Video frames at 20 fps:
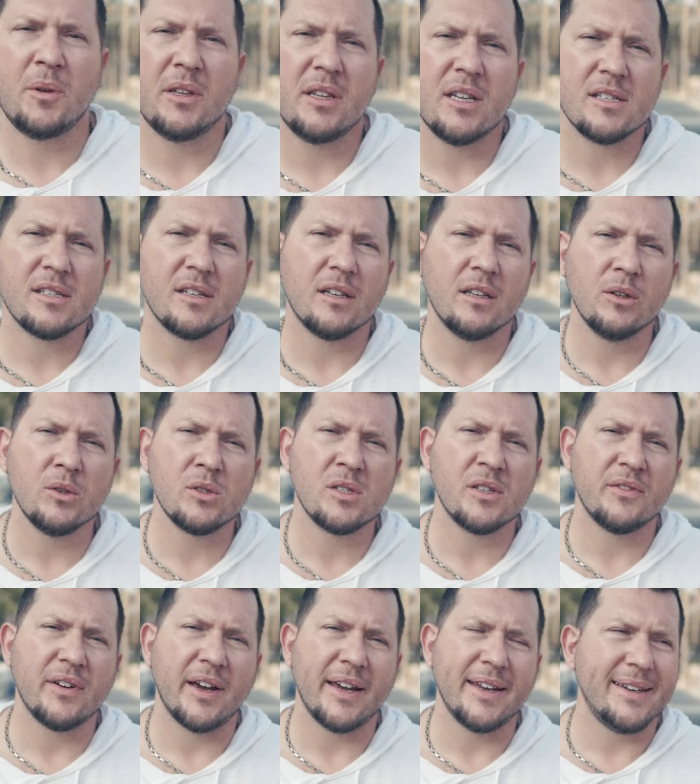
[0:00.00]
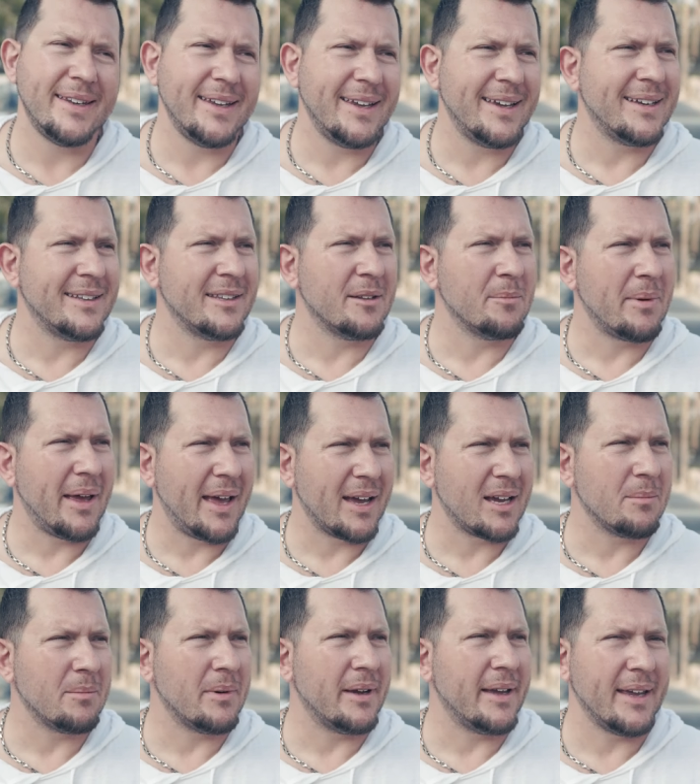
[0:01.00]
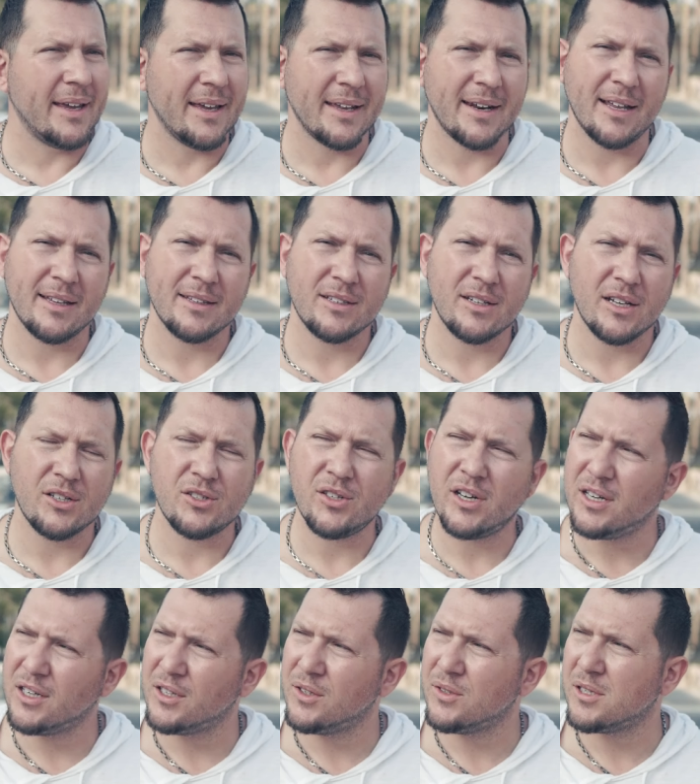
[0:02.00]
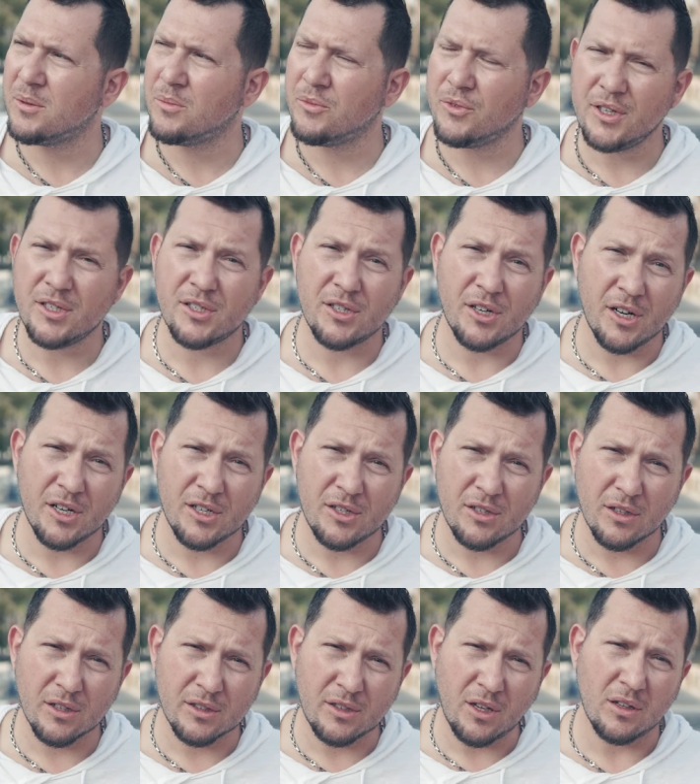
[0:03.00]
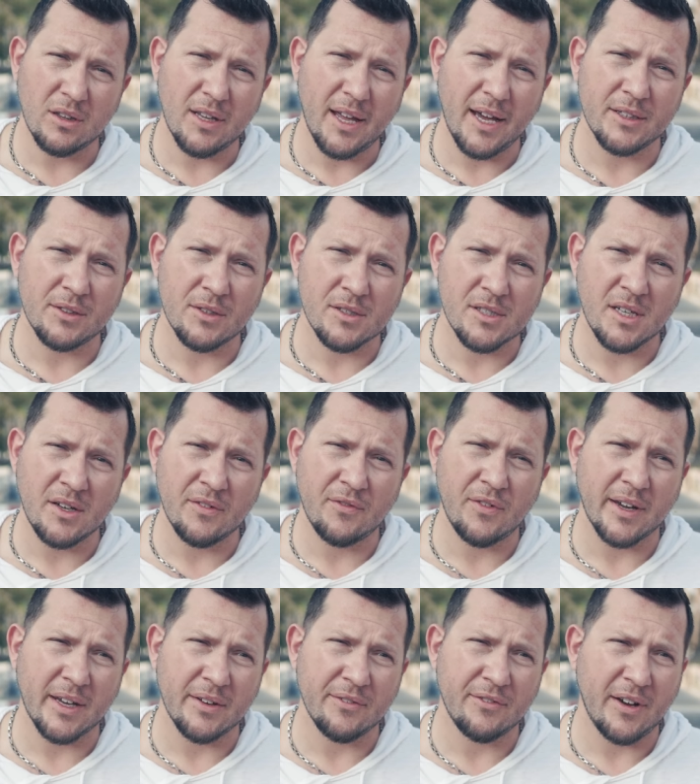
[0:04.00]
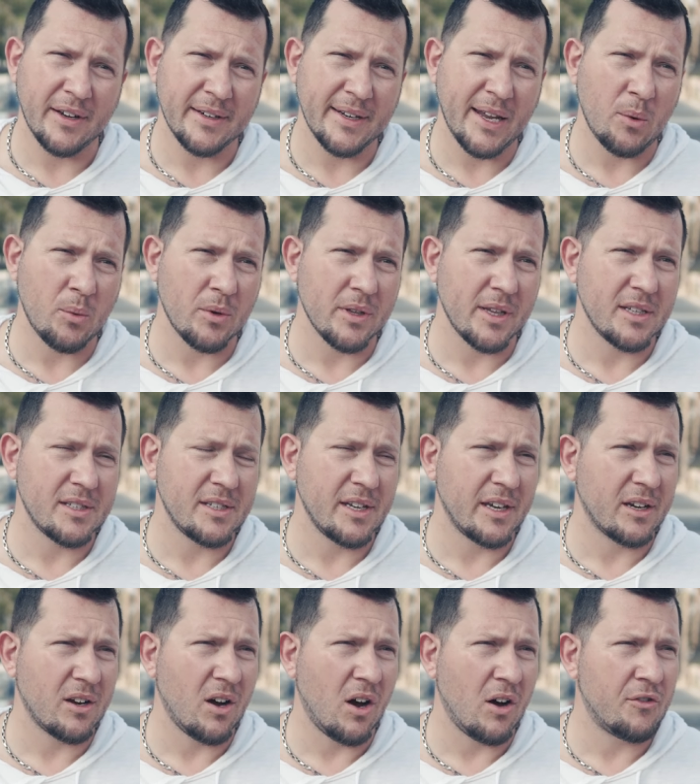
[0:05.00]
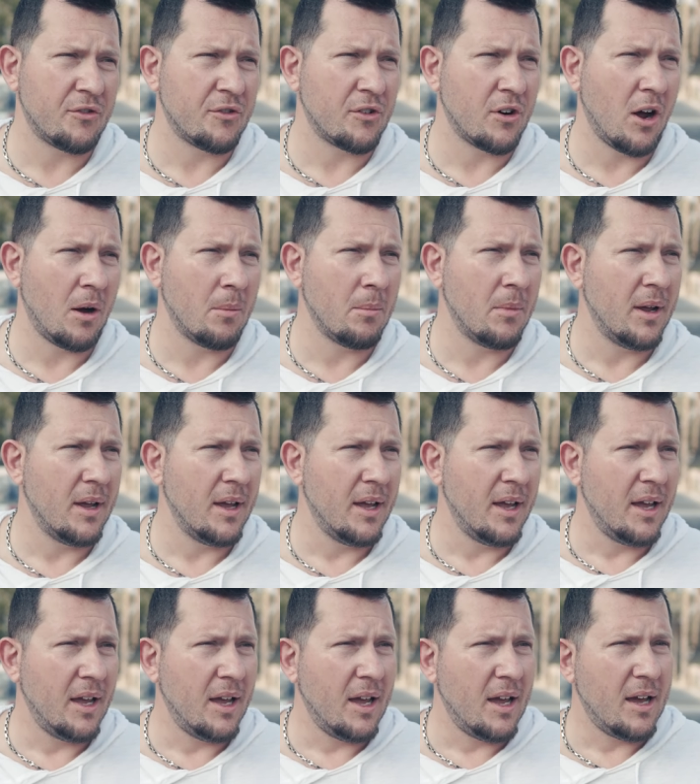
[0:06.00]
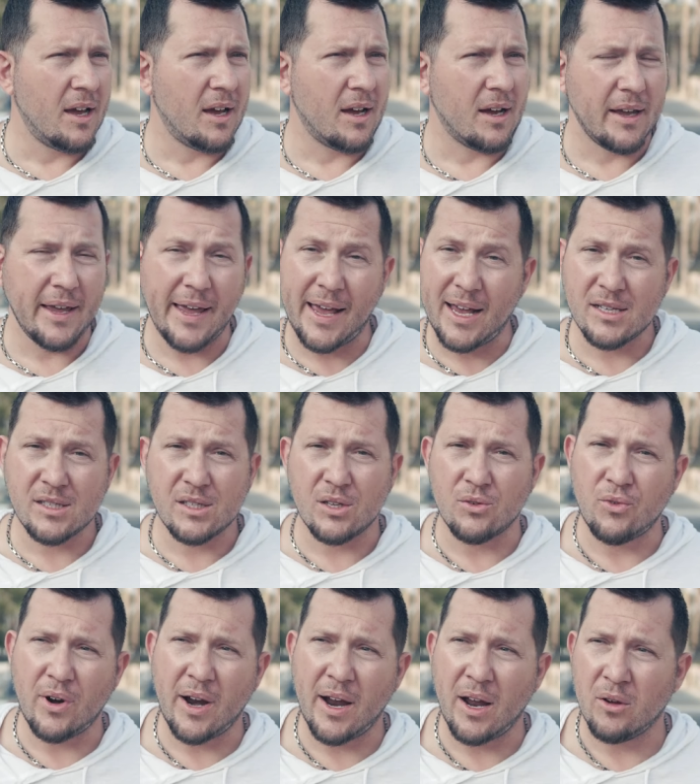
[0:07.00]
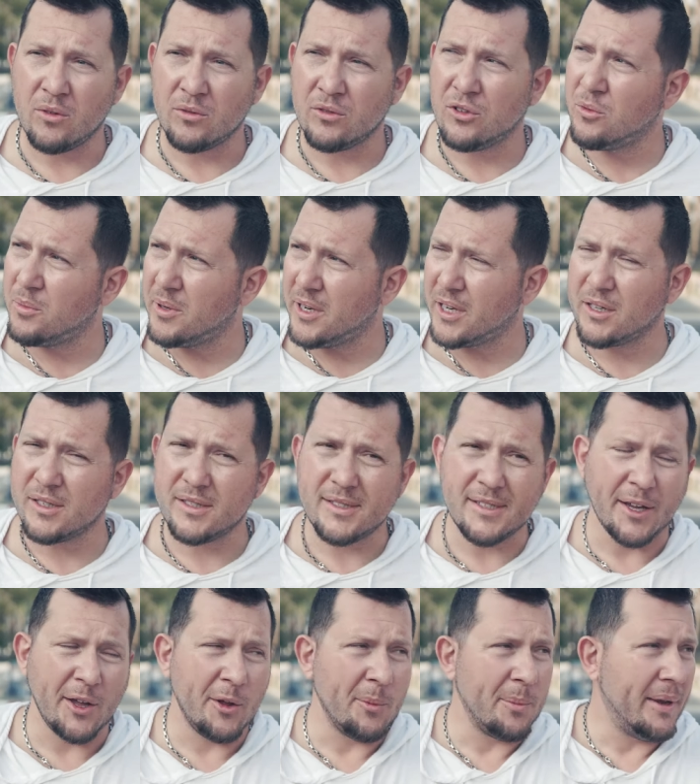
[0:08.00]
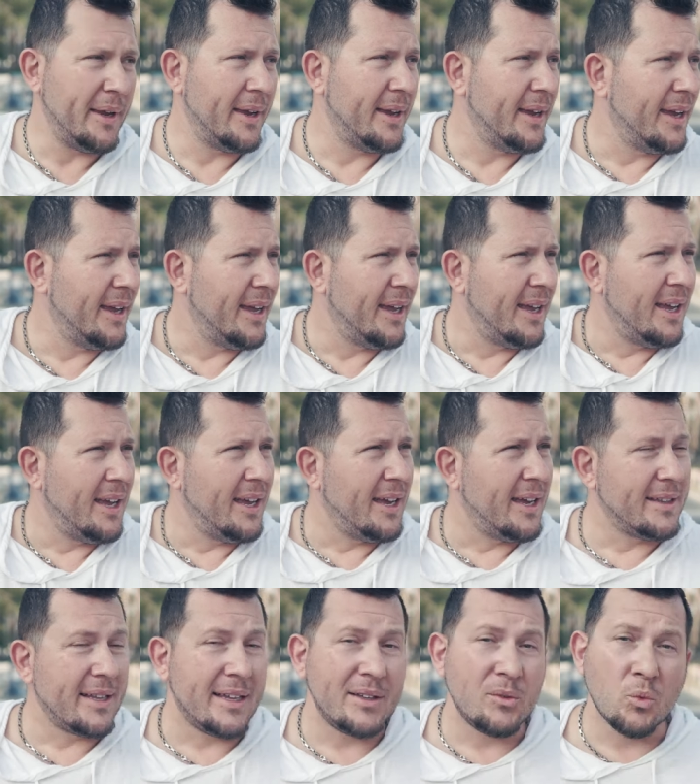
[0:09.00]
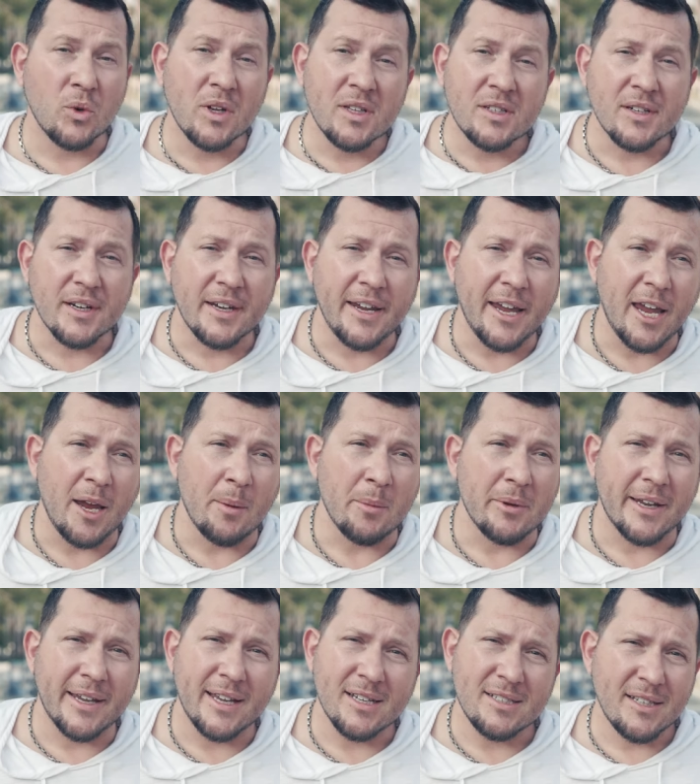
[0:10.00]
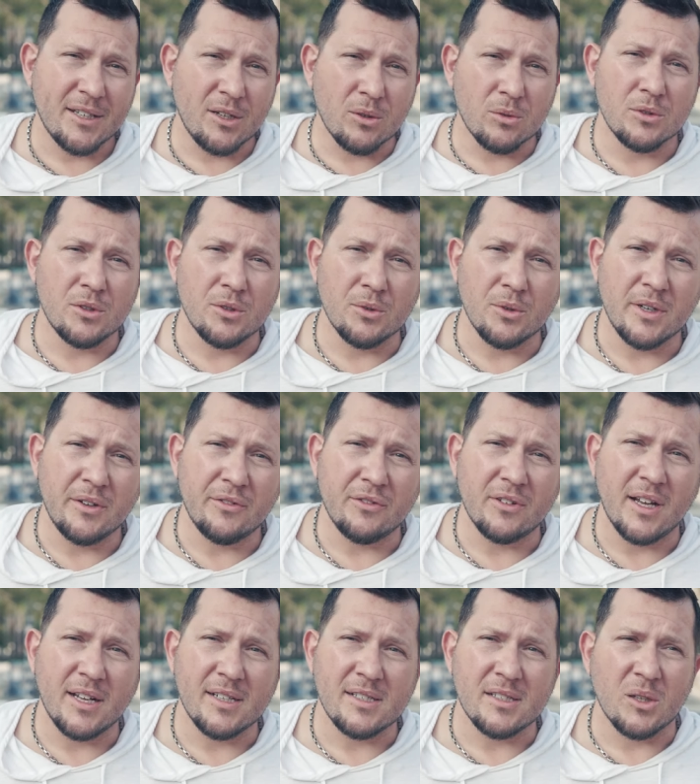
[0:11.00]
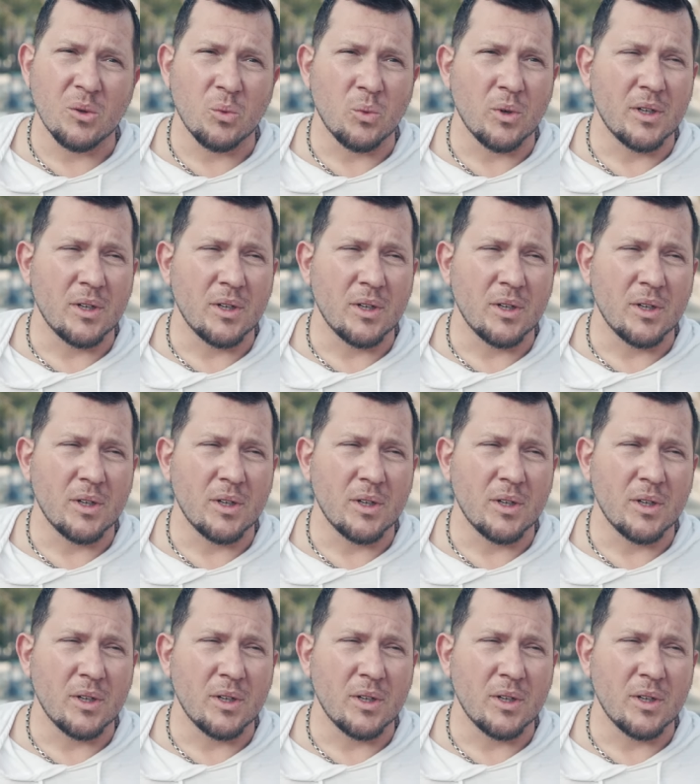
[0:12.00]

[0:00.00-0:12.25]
been this elusive idea in the back of my head. I tried to do some research, looked online to see if I could find out where they take off from. I asked around, nobody could tell me. And then winter came, and I guess they don't do any flights in the